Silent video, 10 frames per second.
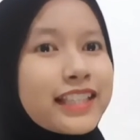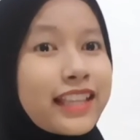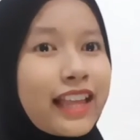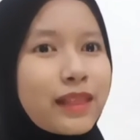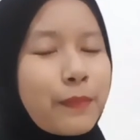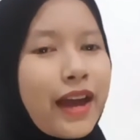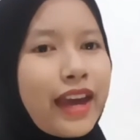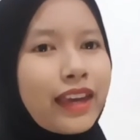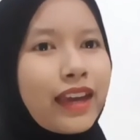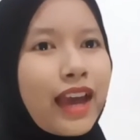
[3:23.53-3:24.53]
set
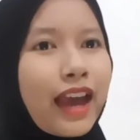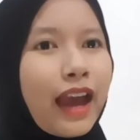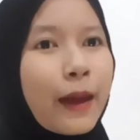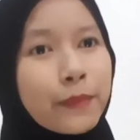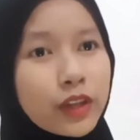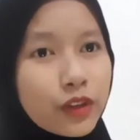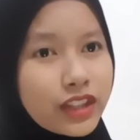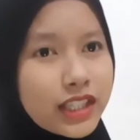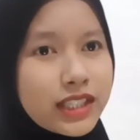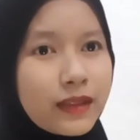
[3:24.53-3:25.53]
by
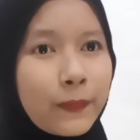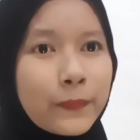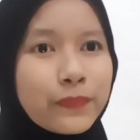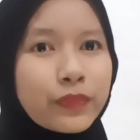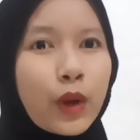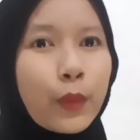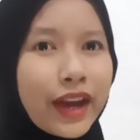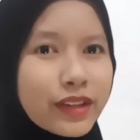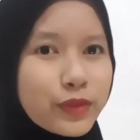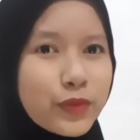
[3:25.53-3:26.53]
epiglottis.
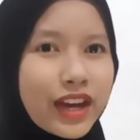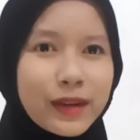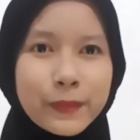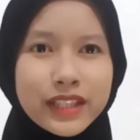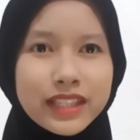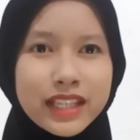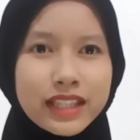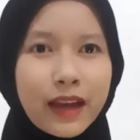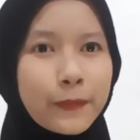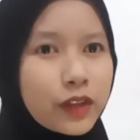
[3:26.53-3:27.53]
When we are
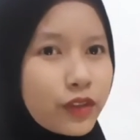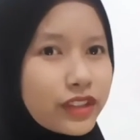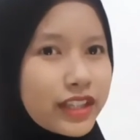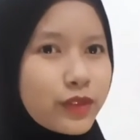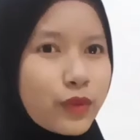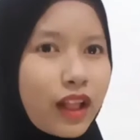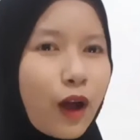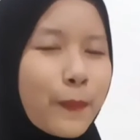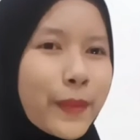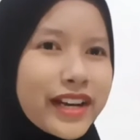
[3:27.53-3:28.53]
breathing, the epiglottis will
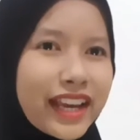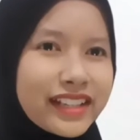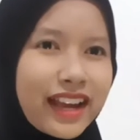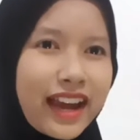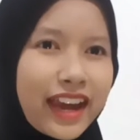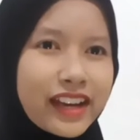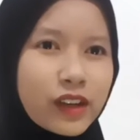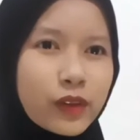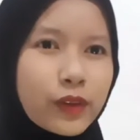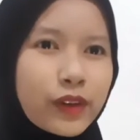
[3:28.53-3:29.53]
open and
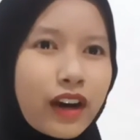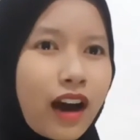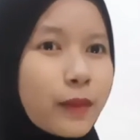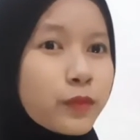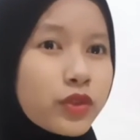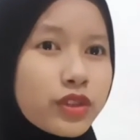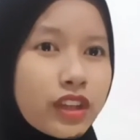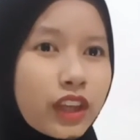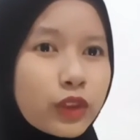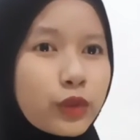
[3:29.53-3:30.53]
air comes
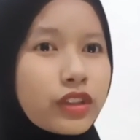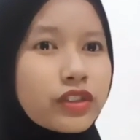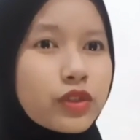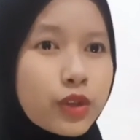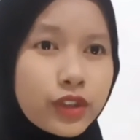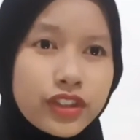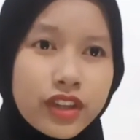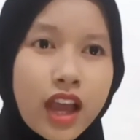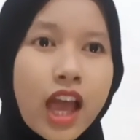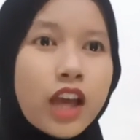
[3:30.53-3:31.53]
into the
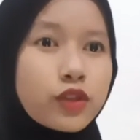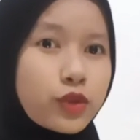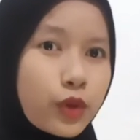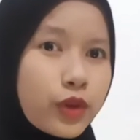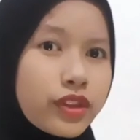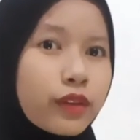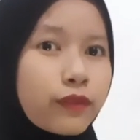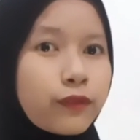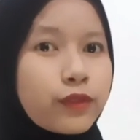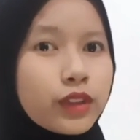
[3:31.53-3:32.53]
throat, so the
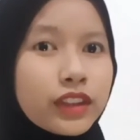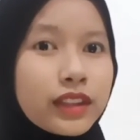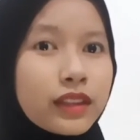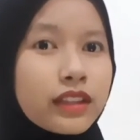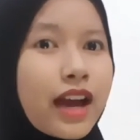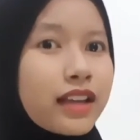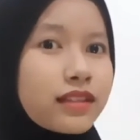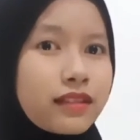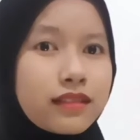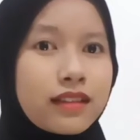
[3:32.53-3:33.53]
food
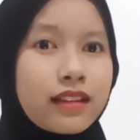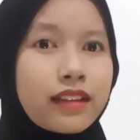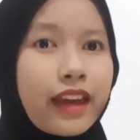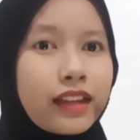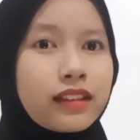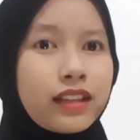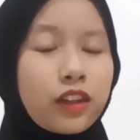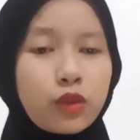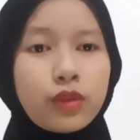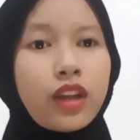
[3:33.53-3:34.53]
doesn't get
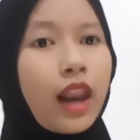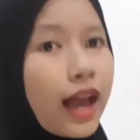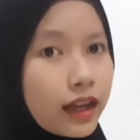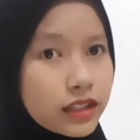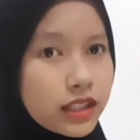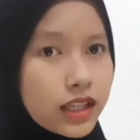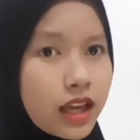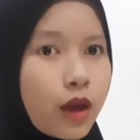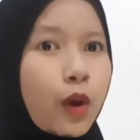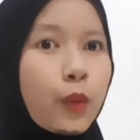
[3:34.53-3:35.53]
into the lungs.
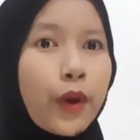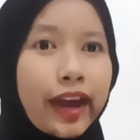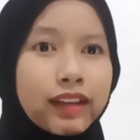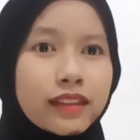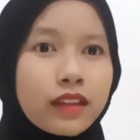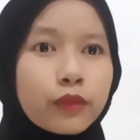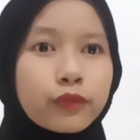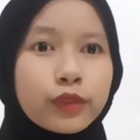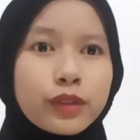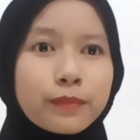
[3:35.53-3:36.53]
When the
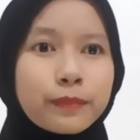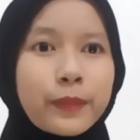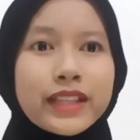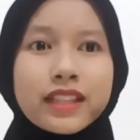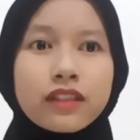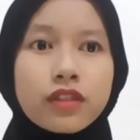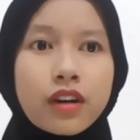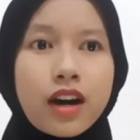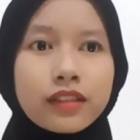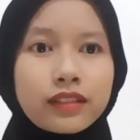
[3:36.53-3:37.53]
food passing
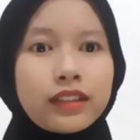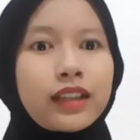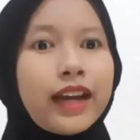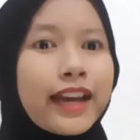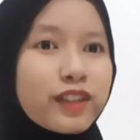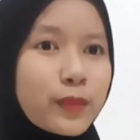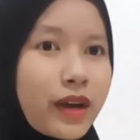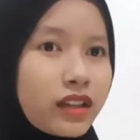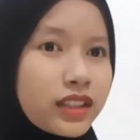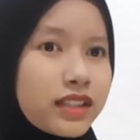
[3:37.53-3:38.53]
through the
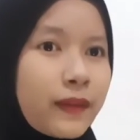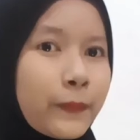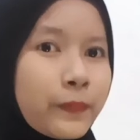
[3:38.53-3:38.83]
esophagus,